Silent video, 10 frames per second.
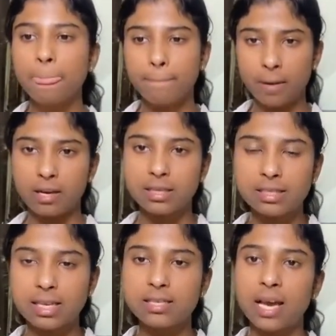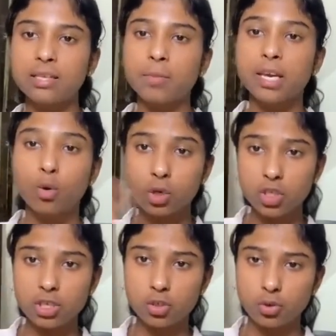But iske saath ab ek aur
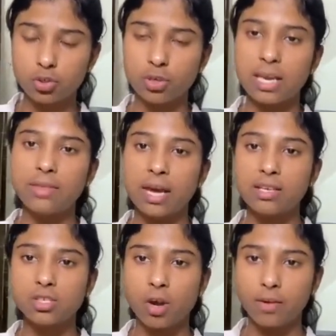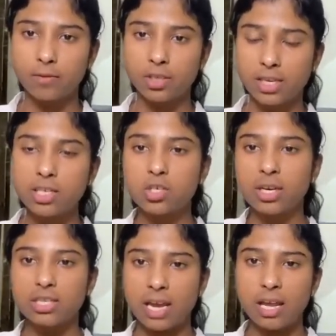cheez jud chuki hai, that is conversation
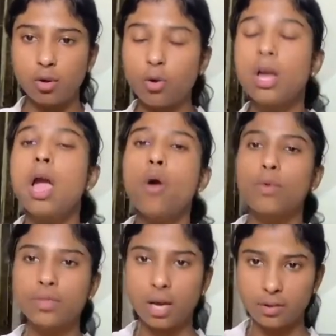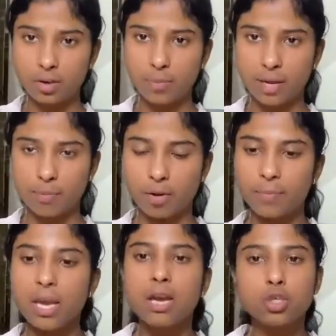and dialogue with other people.
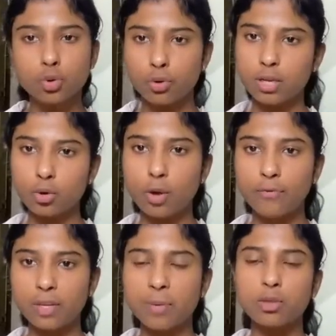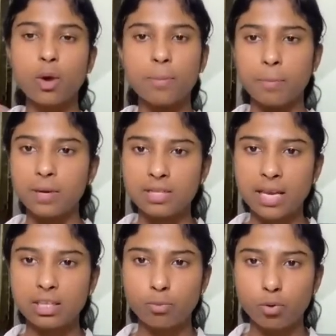Shuru ke do hafte mein to aap apne
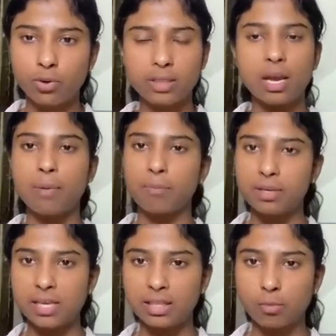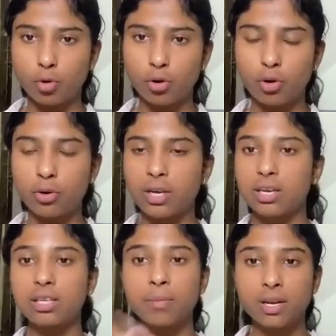saath hi bol rahe the, aap apne saath hi monologue kar
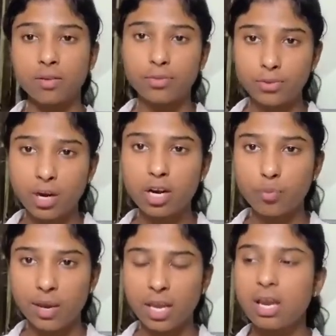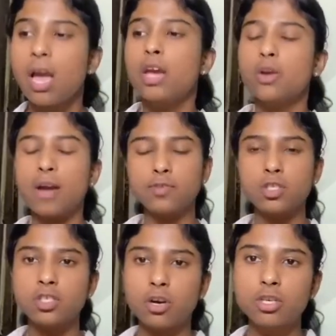rahe the, but in the third week, you have to
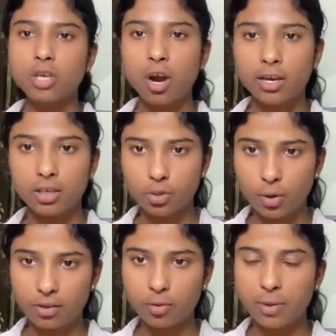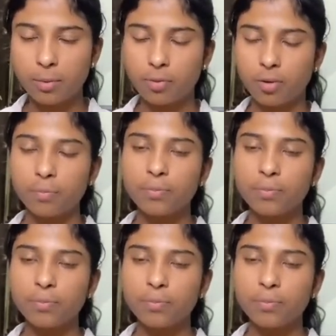start talking to other people.